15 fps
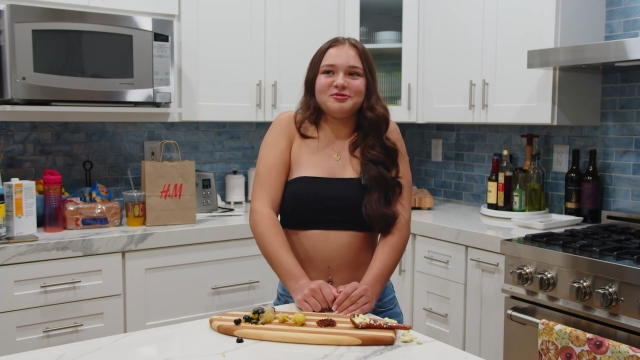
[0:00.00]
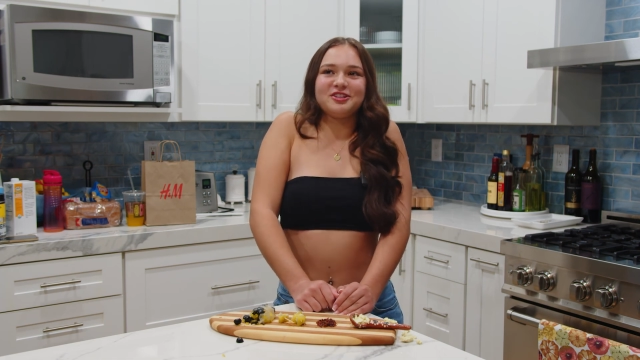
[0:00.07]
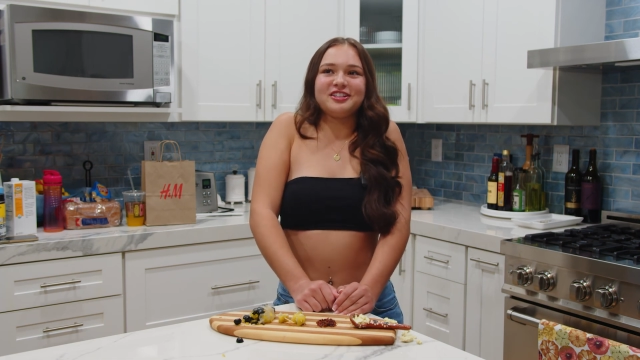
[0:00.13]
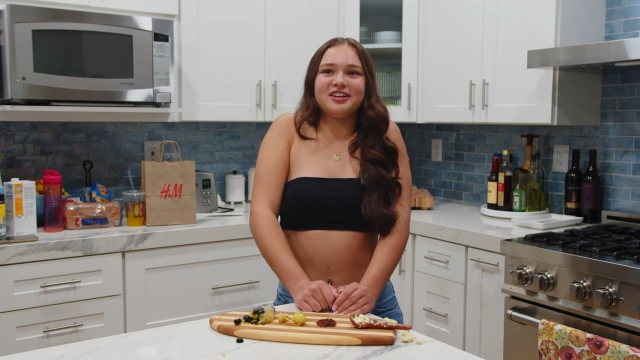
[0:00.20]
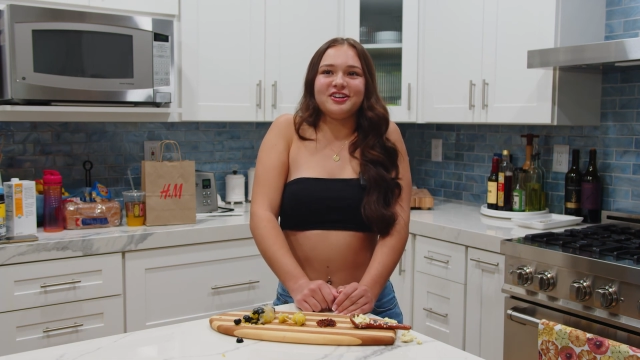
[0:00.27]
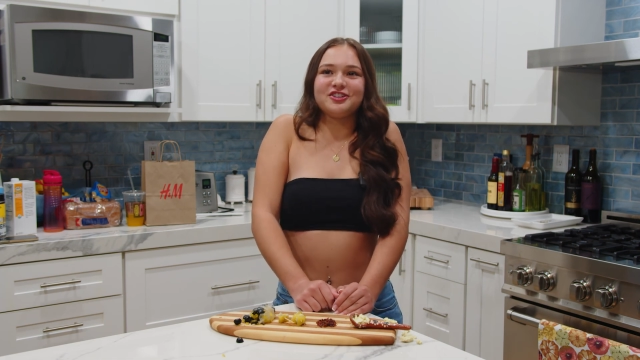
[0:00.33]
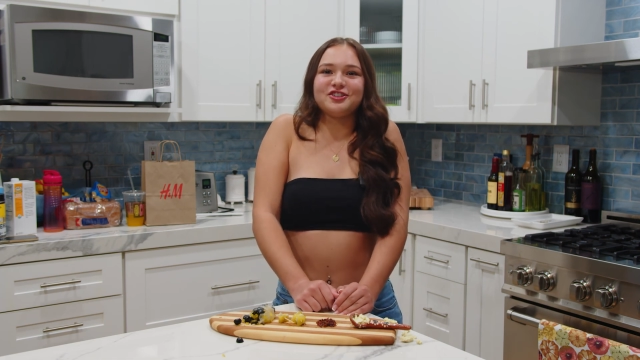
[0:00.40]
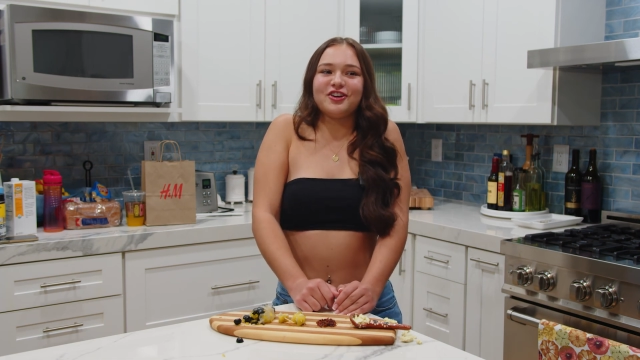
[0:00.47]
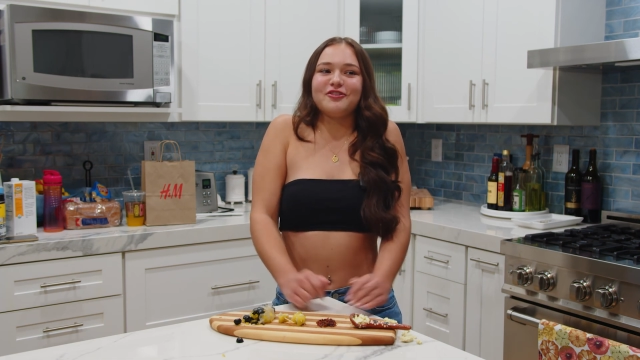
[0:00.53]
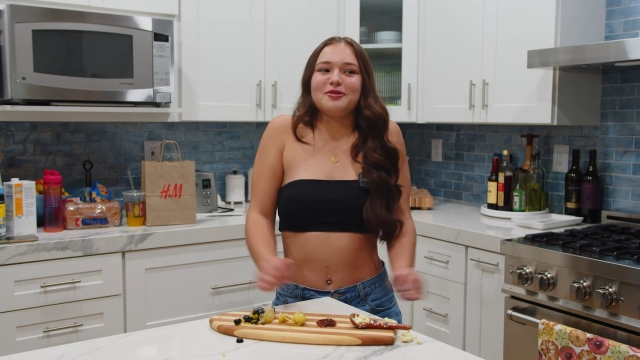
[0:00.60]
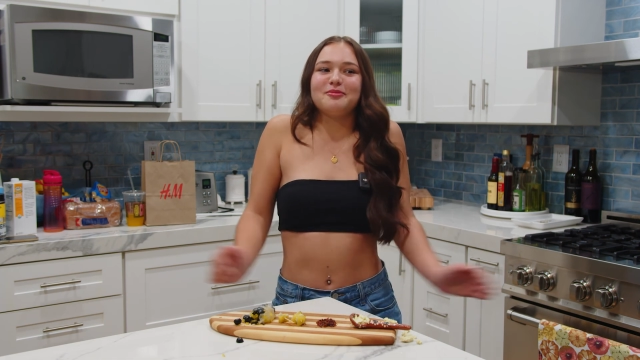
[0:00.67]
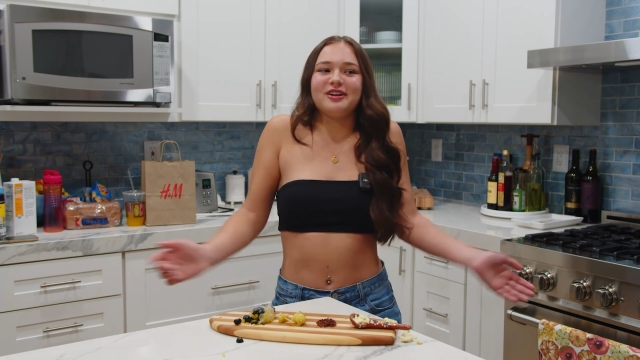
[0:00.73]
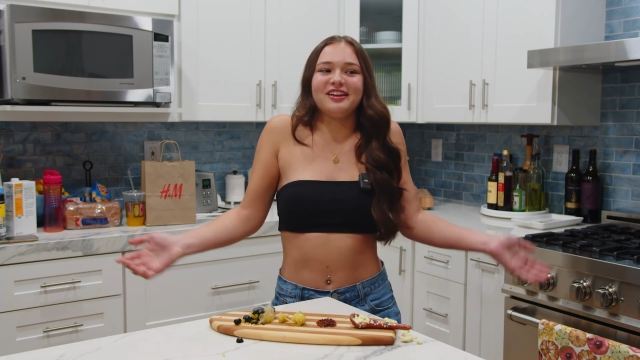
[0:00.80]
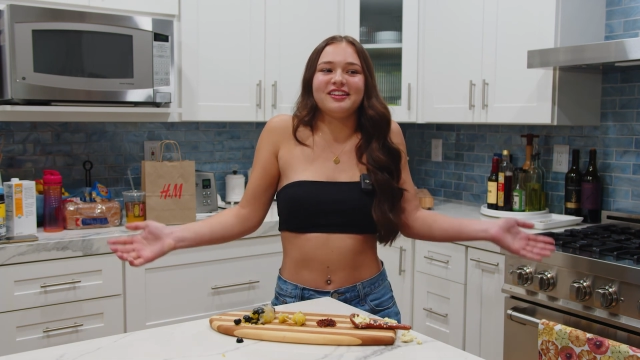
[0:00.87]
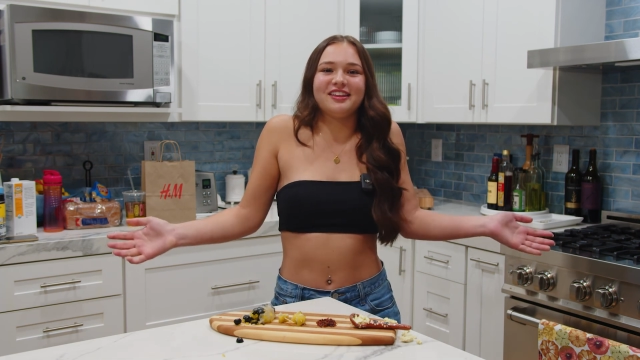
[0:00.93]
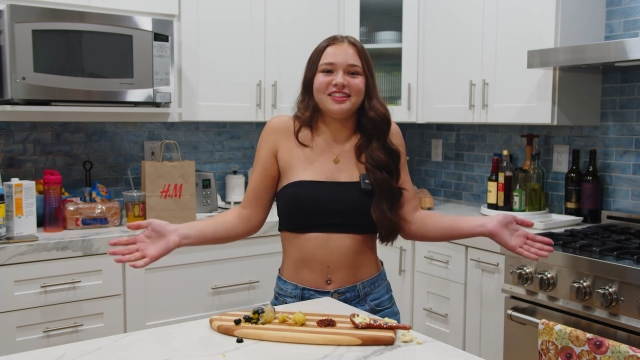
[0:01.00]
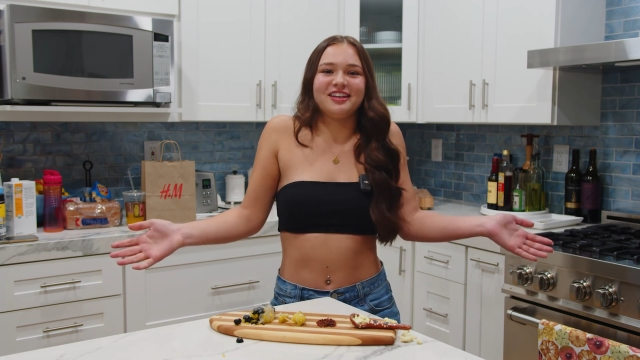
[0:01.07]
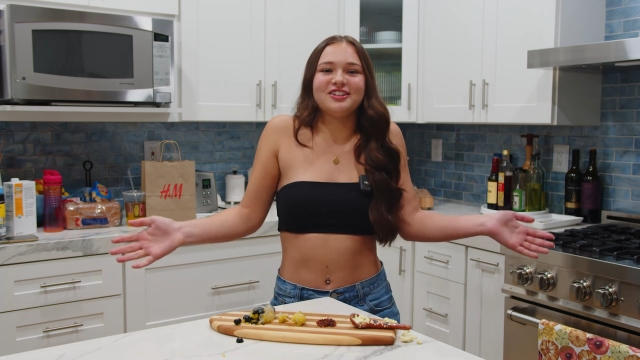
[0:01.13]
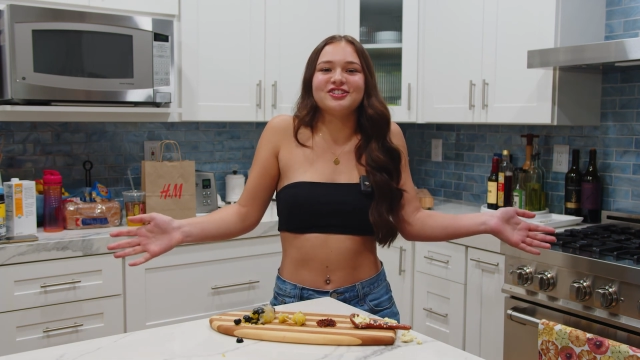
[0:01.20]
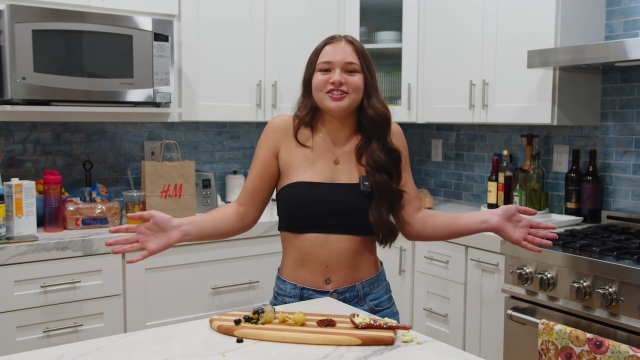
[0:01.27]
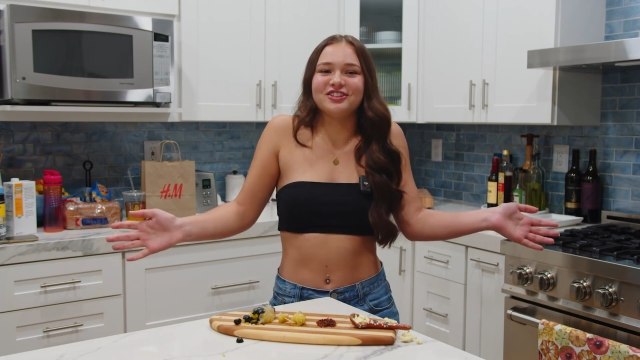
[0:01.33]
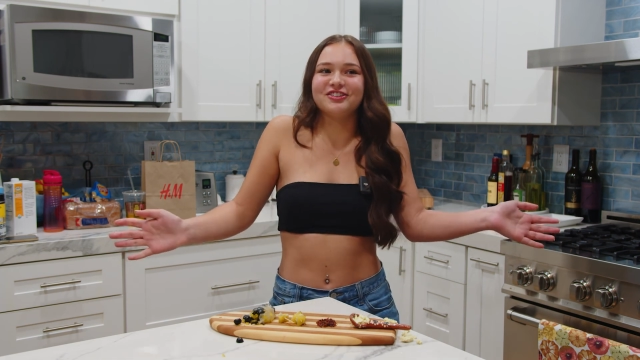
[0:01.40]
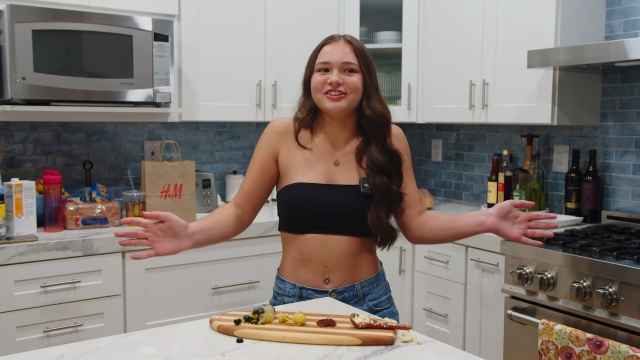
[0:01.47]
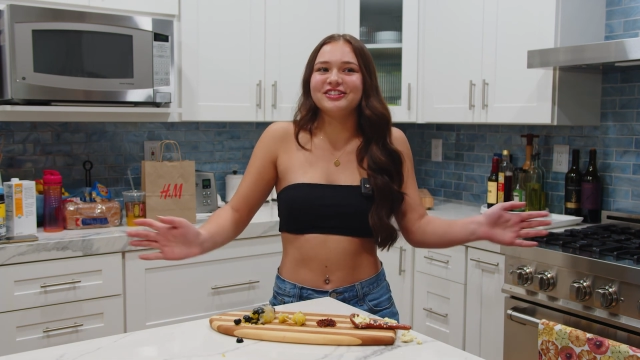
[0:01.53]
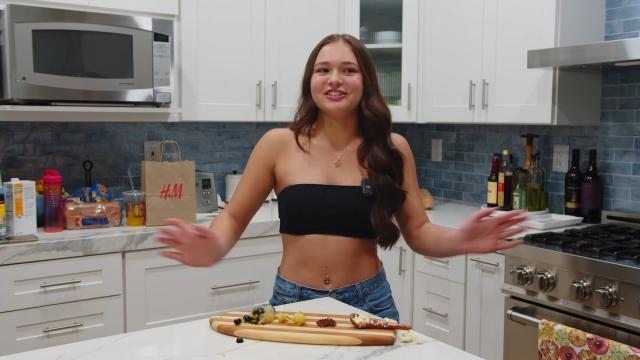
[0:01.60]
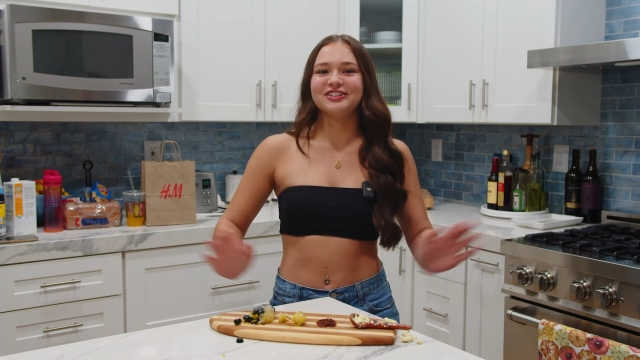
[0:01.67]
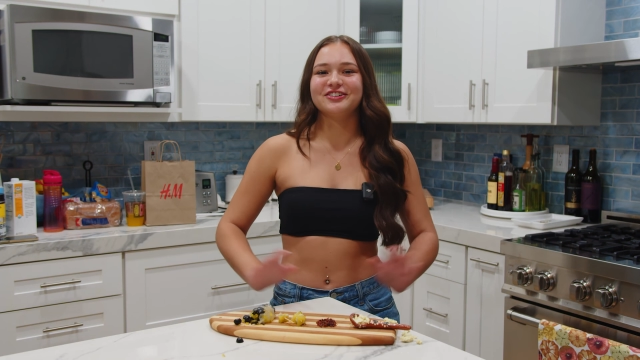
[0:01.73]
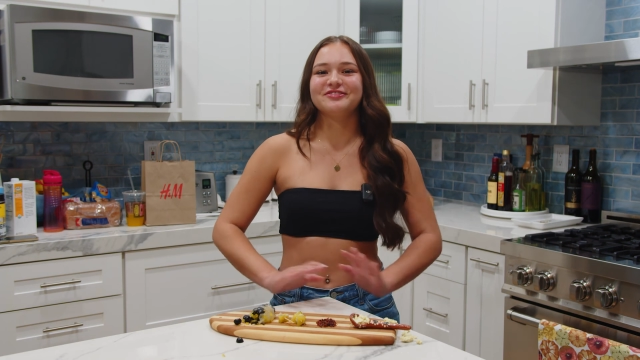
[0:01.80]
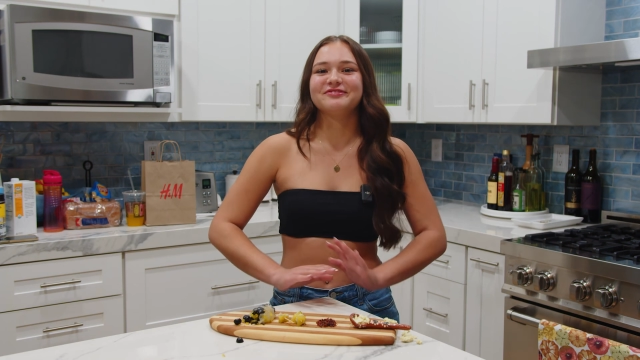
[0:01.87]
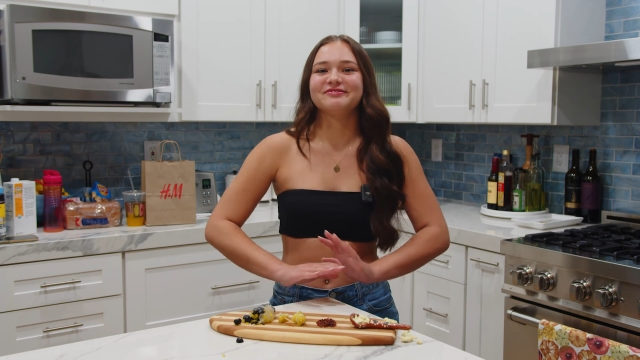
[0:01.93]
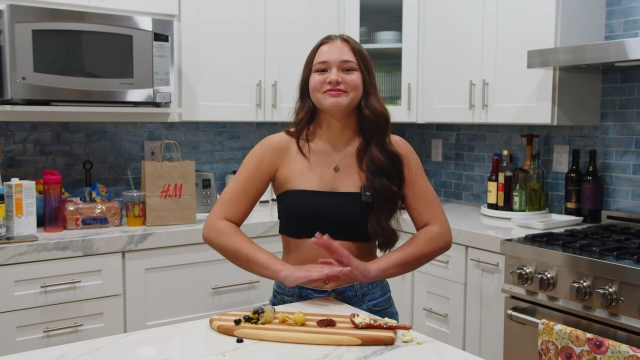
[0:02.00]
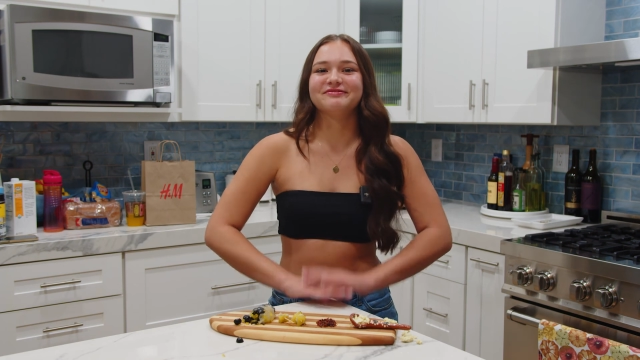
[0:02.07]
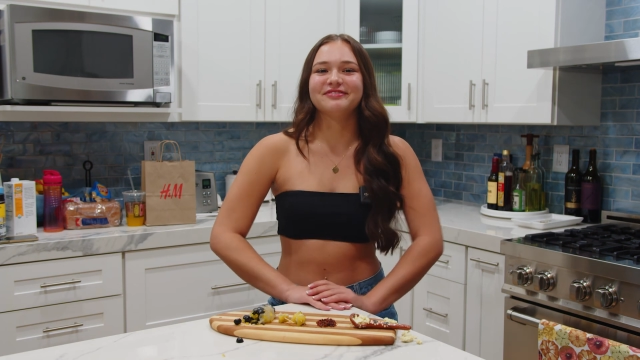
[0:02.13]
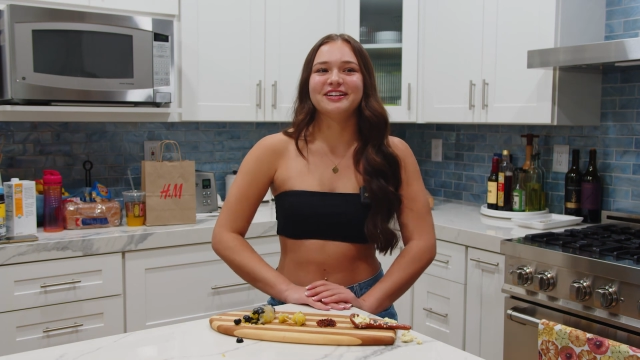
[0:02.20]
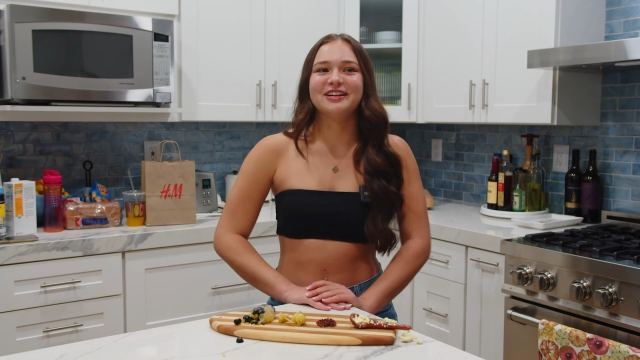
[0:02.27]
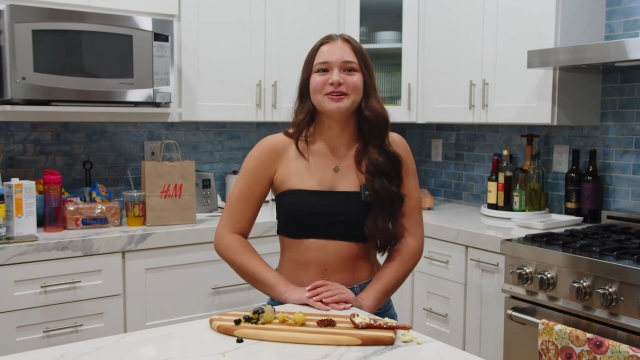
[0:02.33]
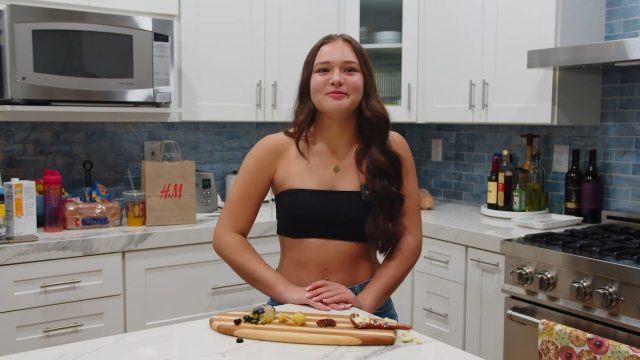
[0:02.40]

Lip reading: just here to show everybody that they should do it too.